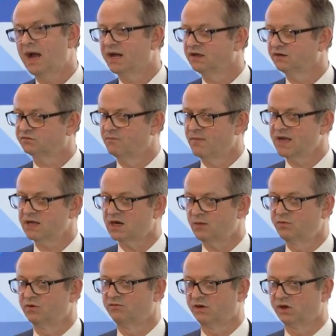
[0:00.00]
And it's made
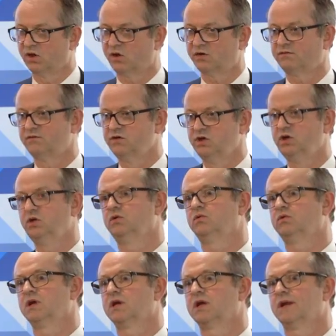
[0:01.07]
up of a lot of
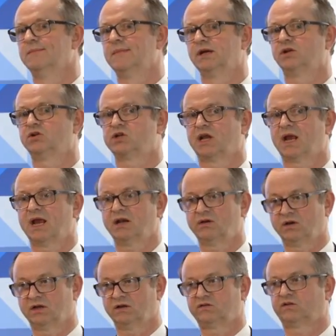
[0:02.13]
new emerging
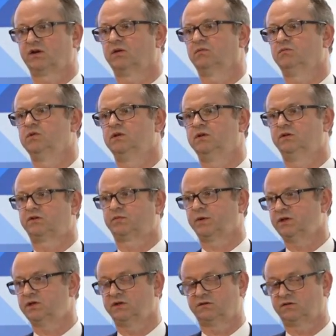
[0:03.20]
areas, so
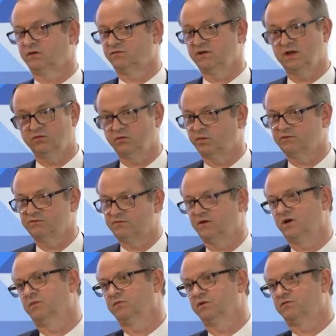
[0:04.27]
species that have never been
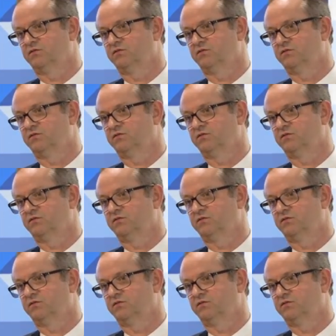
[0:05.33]
farmed